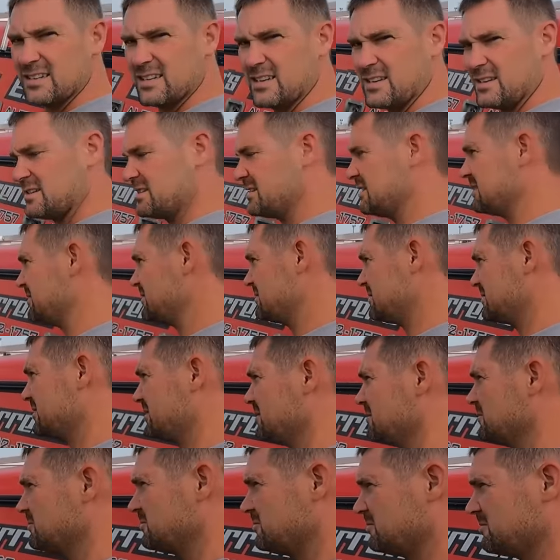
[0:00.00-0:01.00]
do, do, do
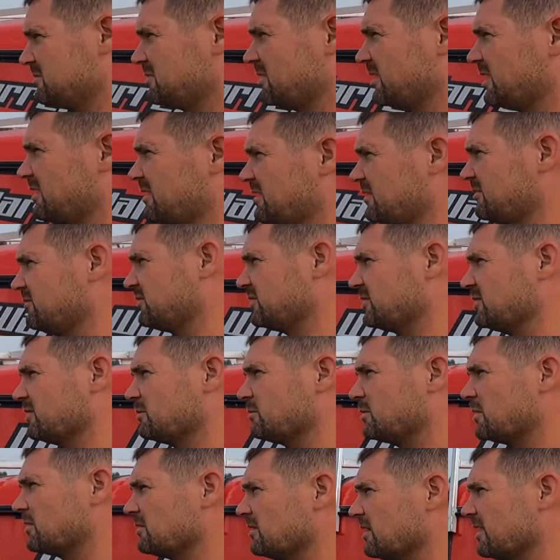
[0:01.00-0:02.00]
you, how do you feel
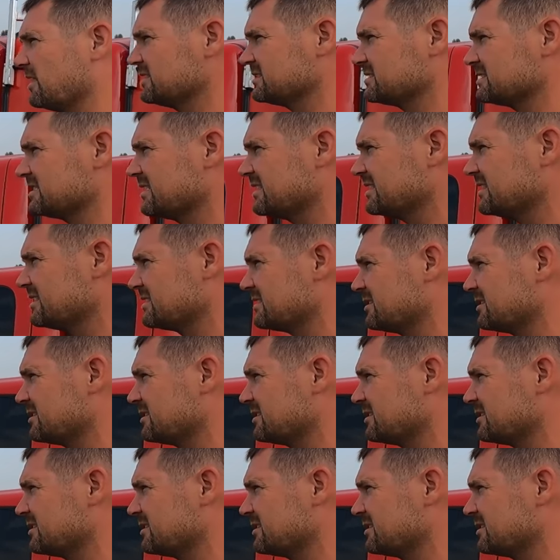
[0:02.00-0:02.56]
about last night